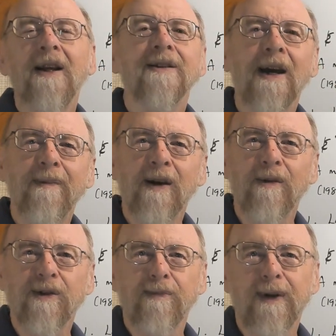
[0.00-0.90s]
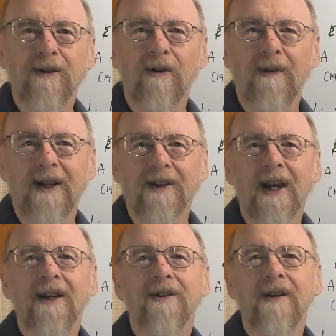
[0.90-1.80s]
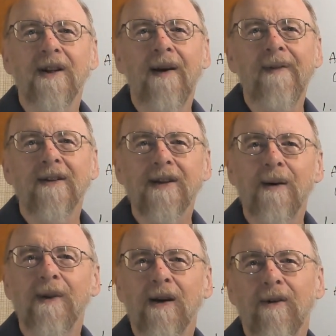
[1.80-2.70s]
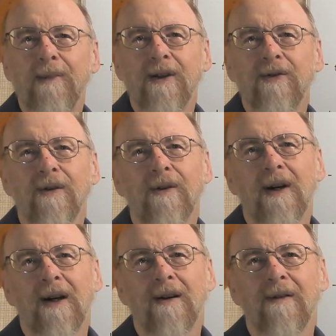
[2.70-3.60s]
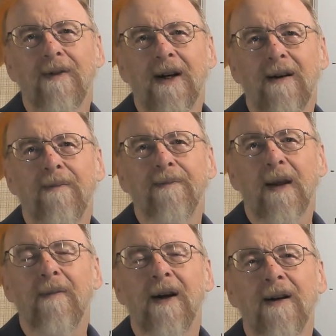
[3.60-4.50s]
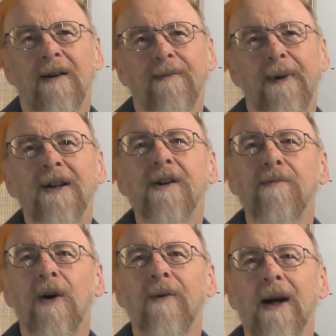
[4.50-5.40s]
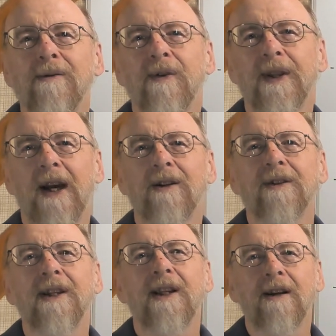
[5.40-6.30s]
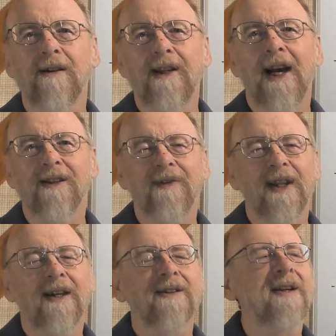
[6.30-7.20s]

Same thing would be true of education. Same thing would be true of pension programs for the elderly that are tax financed.